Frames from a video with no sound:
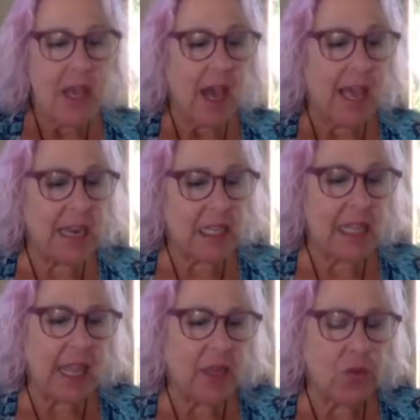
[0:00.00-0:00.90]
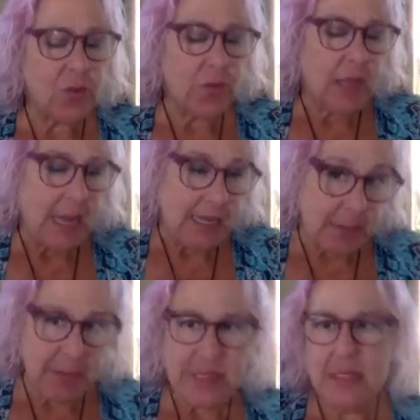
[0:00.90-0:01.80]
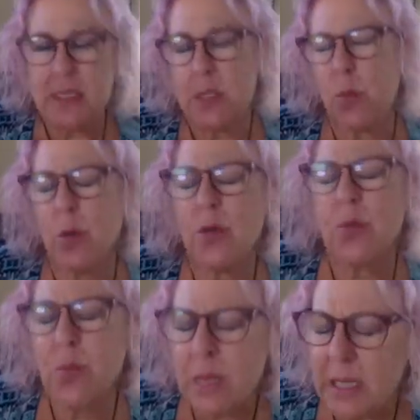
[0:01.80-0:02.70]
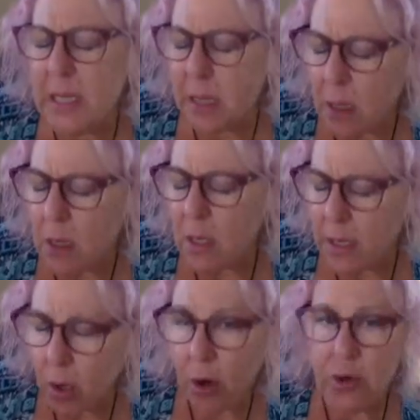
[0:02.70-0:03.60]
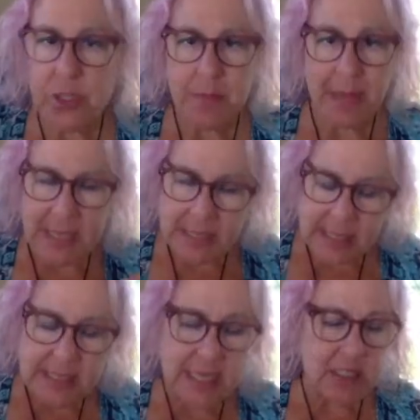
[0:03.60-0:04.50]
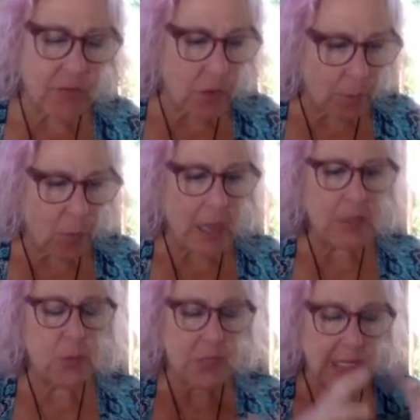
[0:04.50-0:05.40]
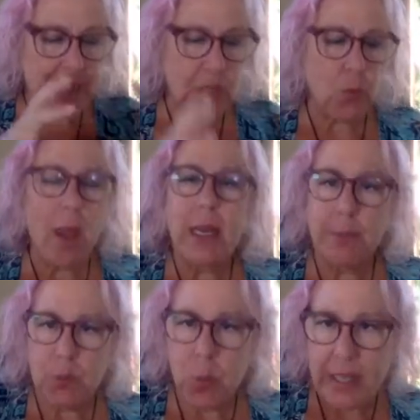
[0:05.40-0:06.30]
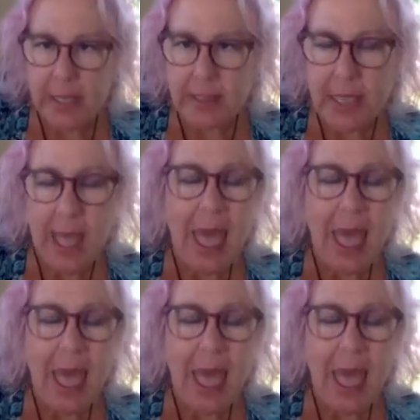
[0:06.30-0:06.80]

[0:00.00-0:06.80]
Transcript: I had a client who has a business and worked really long and hard to make it successful and prosperous and get the right employees.